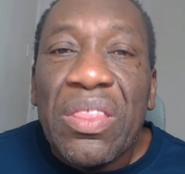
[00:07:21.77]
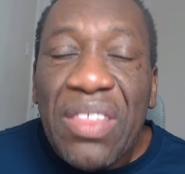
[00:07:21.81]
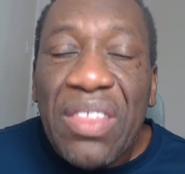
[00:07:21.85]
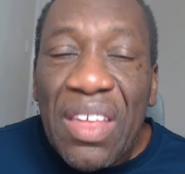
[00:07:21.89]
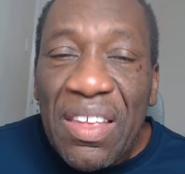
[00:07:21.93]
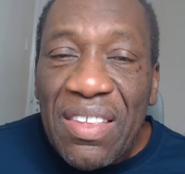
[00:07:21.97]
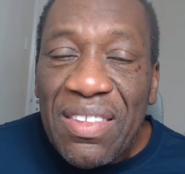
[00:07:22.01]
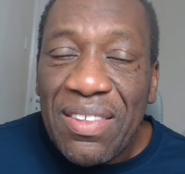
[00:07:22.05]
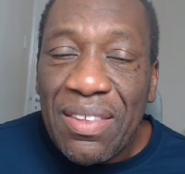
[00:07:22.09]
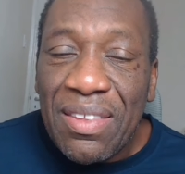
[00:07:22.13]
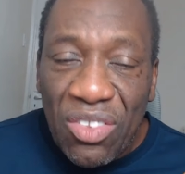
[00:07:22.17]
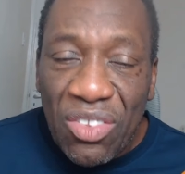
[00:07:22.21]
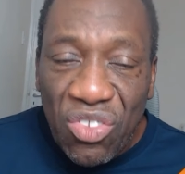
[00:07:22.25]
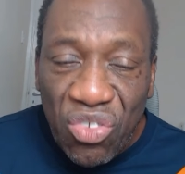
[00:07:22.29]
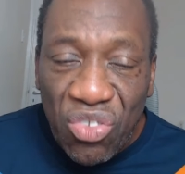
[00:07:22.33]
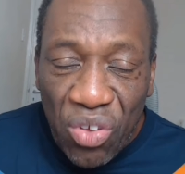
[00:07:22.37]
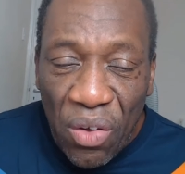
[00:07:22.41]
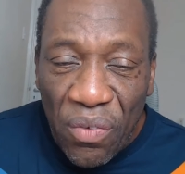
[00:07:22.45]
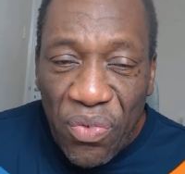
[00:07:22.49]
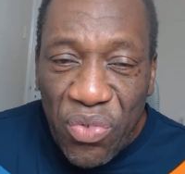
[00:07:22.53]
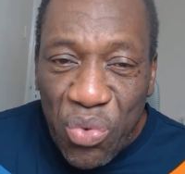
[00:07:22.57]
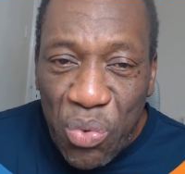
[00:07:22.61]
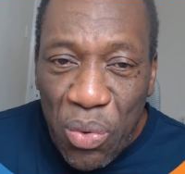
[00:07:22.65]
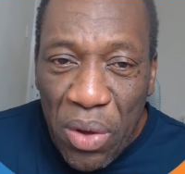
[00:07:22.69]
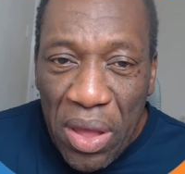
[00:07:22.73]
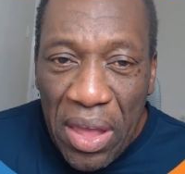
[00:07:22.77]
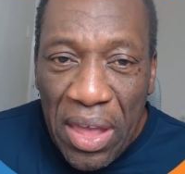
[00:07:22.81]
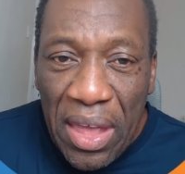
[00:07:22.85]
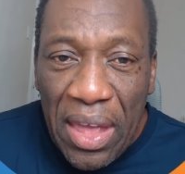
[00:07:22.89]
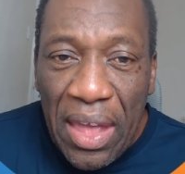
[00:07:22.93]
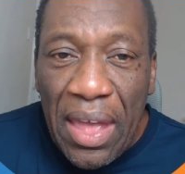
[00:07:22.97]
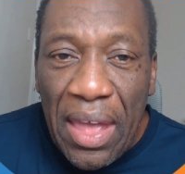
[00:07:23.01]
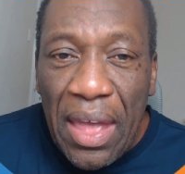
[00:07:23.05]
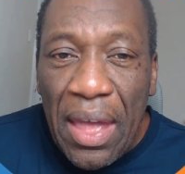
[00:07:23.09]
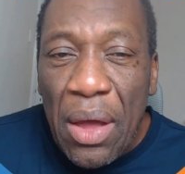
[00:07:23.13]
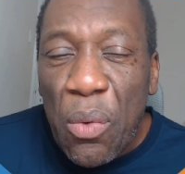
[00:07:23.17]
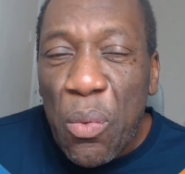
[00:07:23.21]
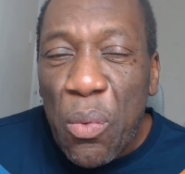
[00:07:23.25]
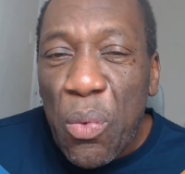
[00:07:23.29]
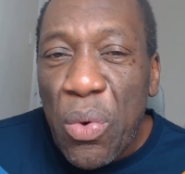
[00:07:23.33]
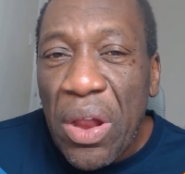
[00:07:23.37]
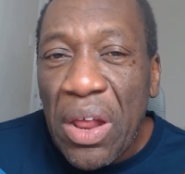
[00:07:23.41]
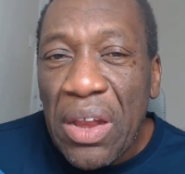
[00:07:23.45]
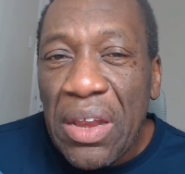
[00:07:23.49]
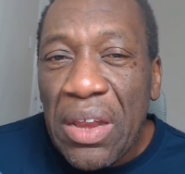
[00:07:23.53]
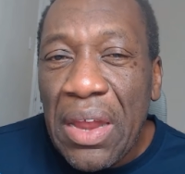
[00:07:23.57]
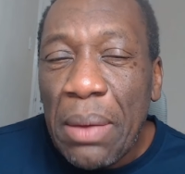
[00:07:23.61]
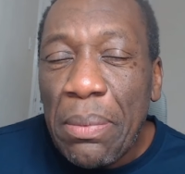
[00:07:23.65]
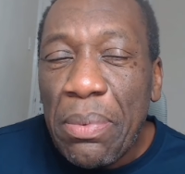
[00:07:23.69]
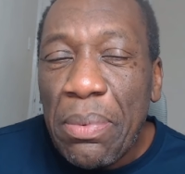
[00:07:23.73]
This software will
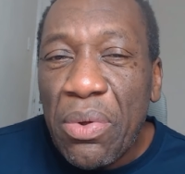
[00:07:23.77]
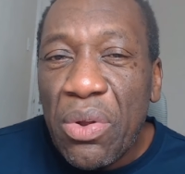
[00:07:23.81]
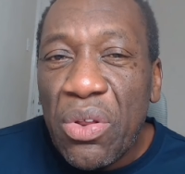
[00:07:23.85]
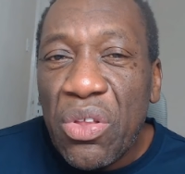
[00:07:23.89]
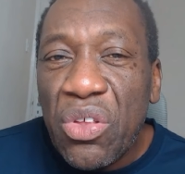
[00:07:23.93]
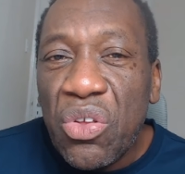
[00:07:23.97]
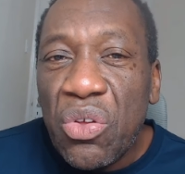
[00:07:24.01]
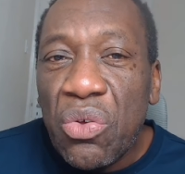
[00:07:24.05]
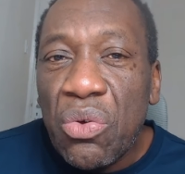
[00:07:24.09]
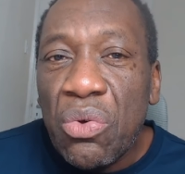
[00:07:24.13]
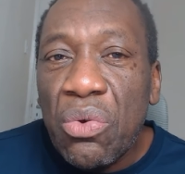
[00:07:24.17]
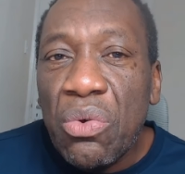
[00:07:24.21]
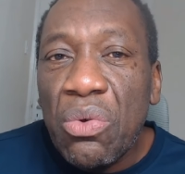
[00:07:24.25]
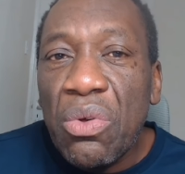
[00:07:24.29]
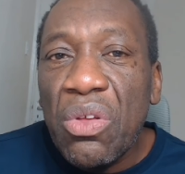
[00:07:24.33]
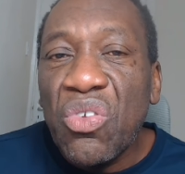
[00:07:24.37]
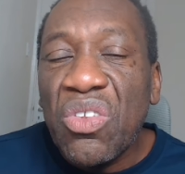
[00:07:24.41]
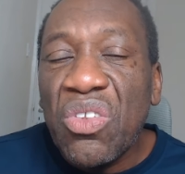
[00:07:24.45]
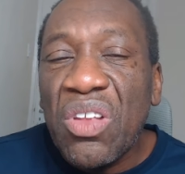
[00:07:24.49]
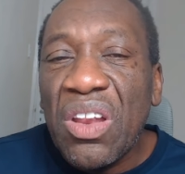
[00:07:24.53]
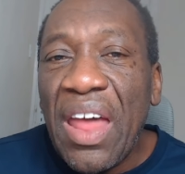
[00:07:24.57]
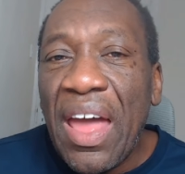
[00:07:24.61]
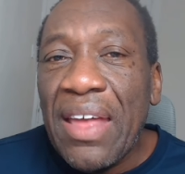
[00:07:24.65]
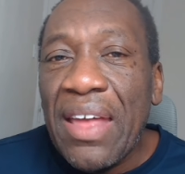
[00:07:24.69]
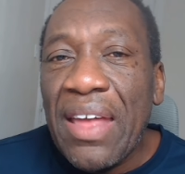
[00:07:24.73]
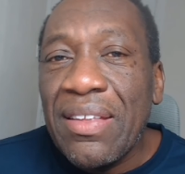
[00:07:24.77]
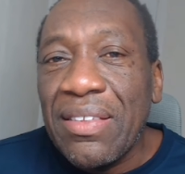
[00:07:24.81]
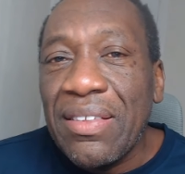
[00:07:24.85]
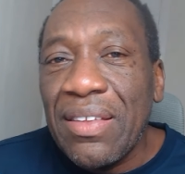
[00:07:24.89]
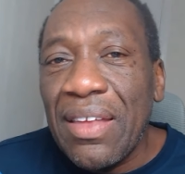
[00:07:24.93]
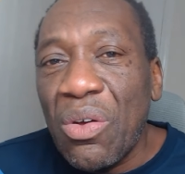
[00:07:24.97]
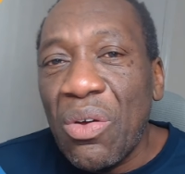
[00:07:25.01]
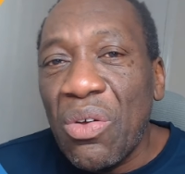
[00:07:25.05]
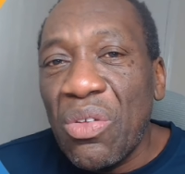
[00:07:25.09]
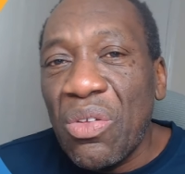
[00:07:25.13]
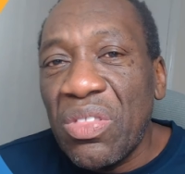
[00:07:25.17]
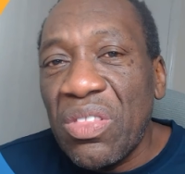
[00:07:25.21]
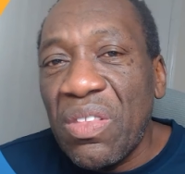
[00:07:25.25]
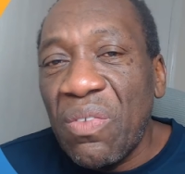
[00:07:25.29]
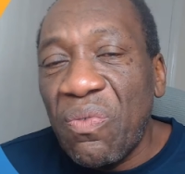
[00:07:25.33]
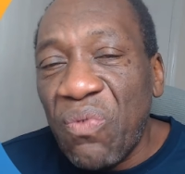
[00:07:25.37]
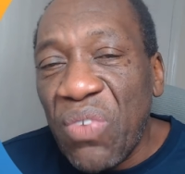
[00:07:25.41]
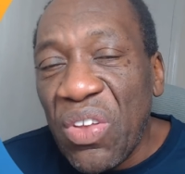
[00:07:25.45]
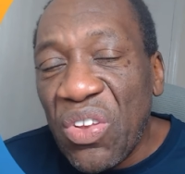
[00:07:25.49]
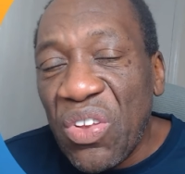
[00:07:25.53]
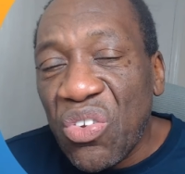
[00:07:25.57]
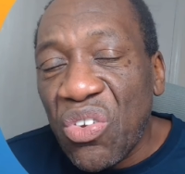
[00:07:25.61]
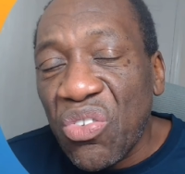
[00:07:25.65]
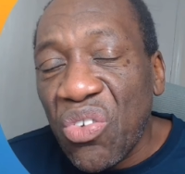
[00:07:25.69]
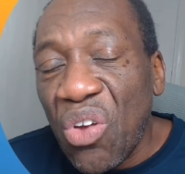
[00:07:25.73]
enable you utilize the
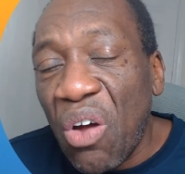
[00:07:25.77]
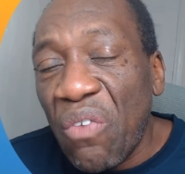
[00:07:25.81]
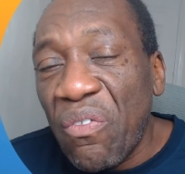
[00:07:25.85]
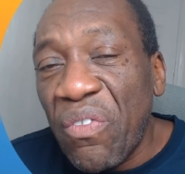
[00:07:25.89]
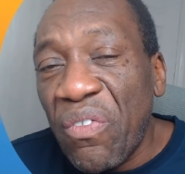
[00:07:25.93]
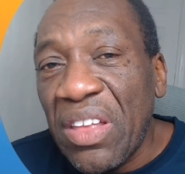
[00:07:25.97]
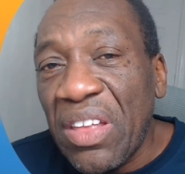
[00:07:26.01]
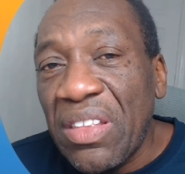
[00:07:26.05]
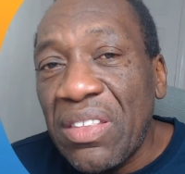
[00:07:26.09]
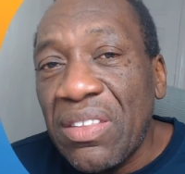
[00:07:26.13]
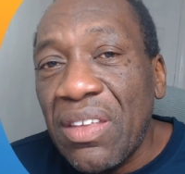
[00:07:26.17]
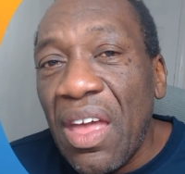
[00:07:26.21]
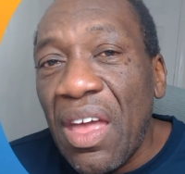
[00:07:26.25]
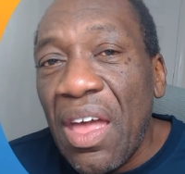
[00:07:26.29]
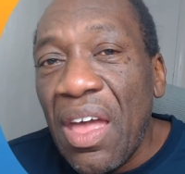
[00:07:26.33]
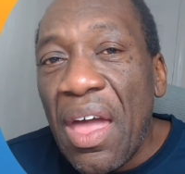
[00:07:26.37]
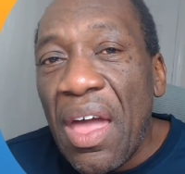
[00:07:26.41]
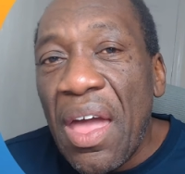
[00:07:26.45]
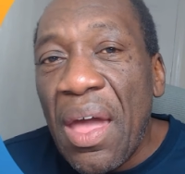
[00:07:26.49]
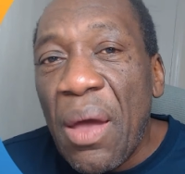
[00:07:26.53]
features of it